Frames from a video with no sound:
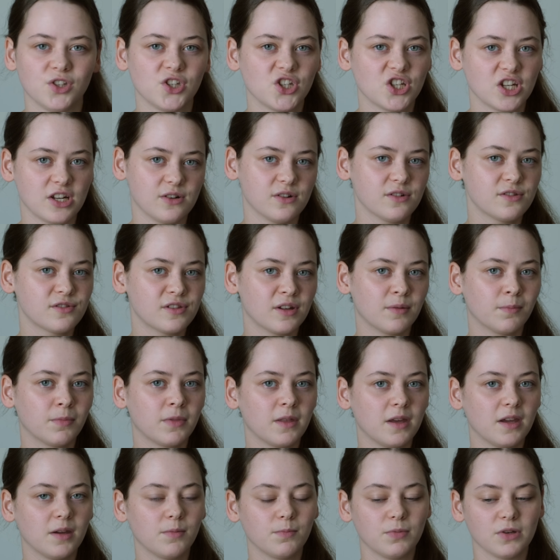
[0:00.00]
chair or
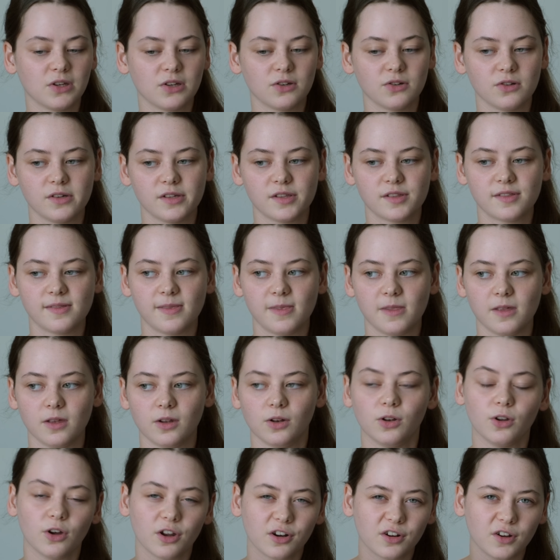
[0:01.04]
something because the
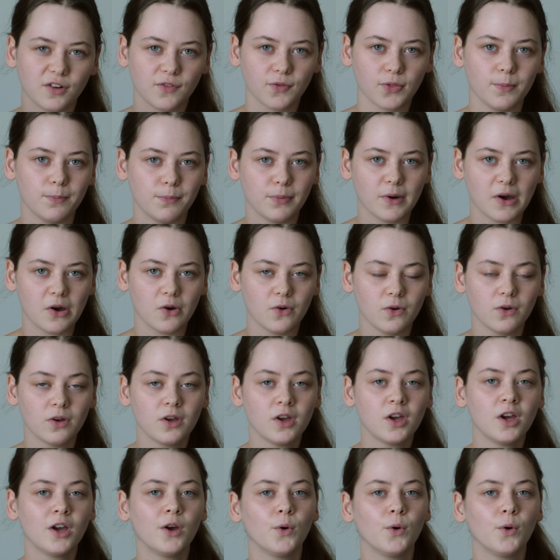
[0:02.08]
knot of the bow